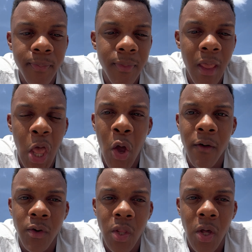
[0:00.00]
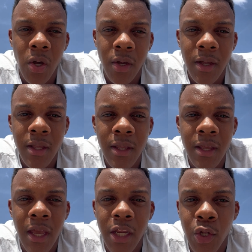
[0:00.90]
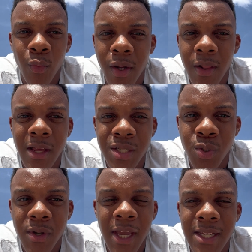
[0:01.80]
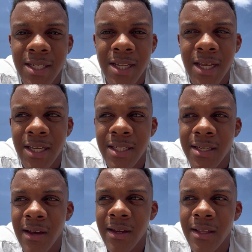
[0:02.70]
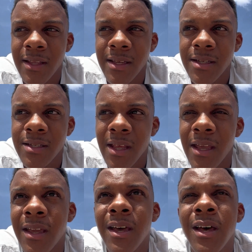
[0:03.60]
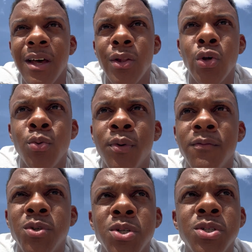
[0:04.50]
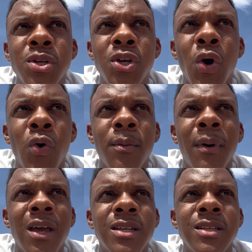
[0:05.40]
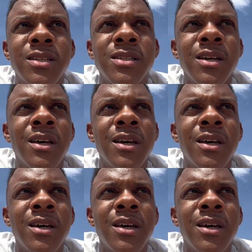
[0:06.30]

however long, and you realize you can't stay stuck in this like loop of just going back to this